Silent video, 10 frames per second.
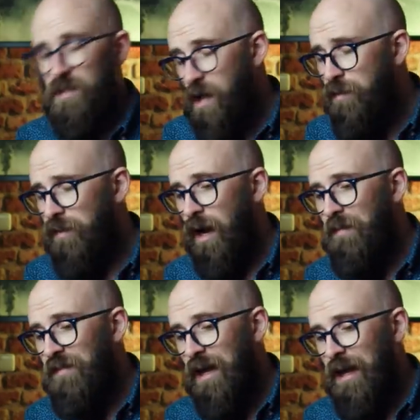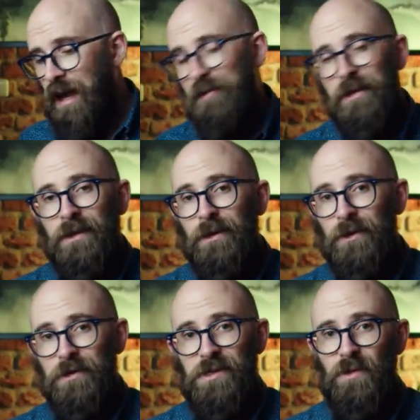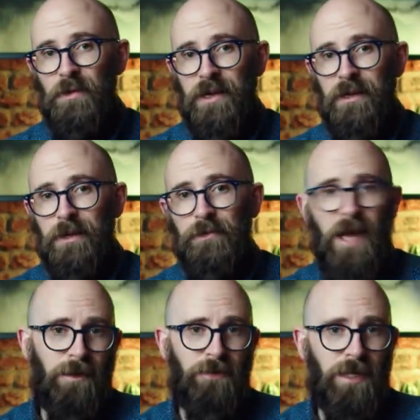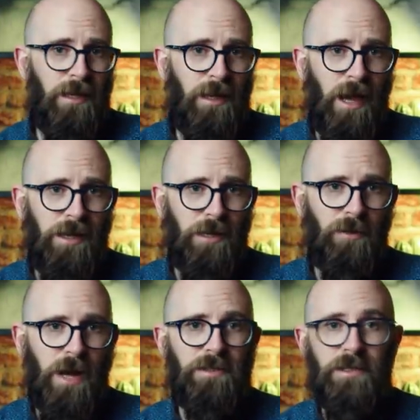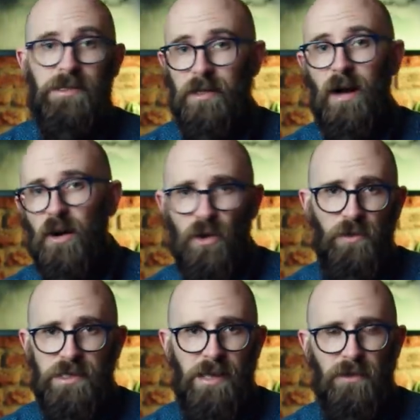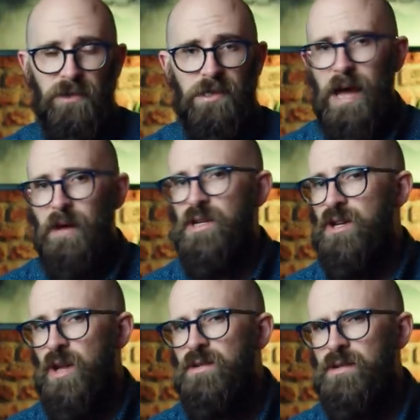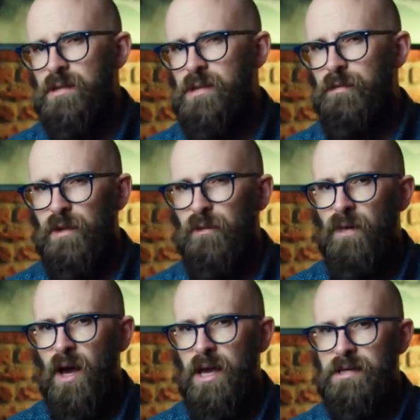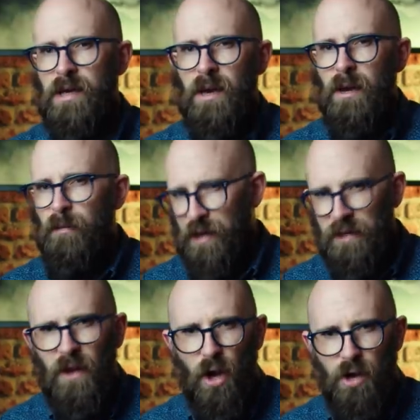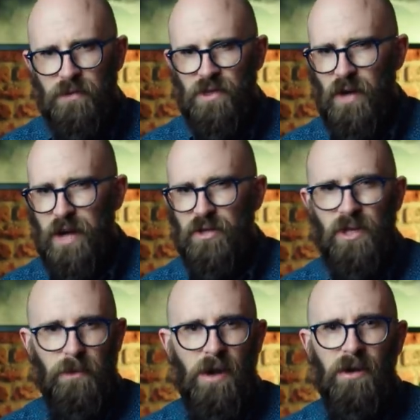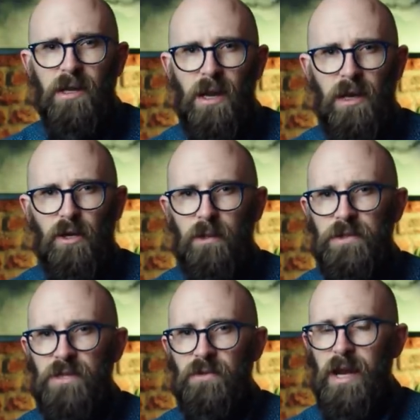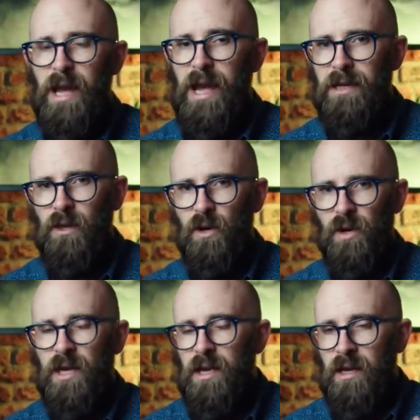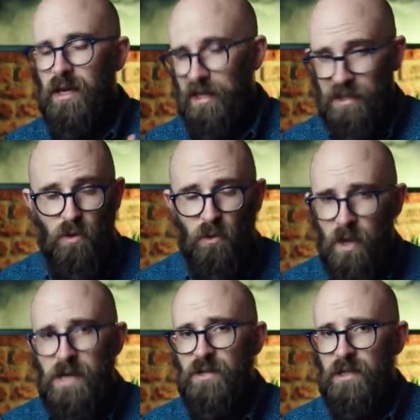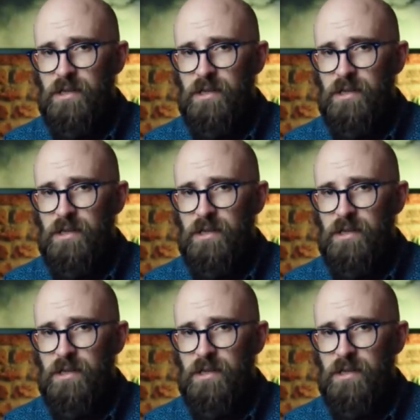So far, everything had gone swimmingly. There hadn't been any crashes, the cargo was safe and sound, and no shots had been fired. But in the home stretch, the American helicopters ran headlong into a raging